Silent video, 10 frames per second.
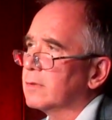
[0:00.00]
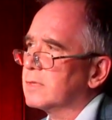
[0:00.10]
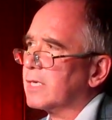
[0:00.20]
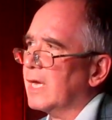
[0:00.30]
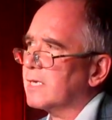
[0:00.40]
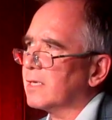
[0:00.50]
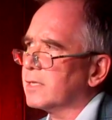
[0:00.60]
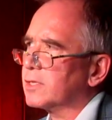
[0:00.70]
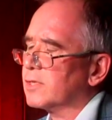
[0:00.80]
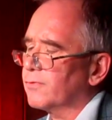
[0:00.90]
was a
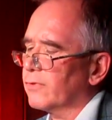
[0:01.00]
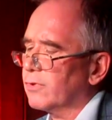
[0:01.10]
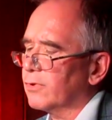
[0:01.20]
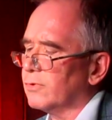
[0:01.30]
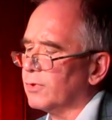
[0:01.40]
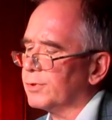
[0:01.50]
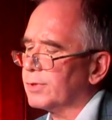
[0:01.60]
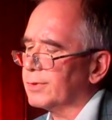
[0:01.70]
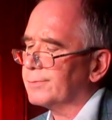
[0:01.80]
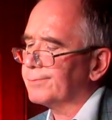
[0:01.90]
catalyst for
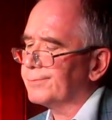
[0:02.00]
thought.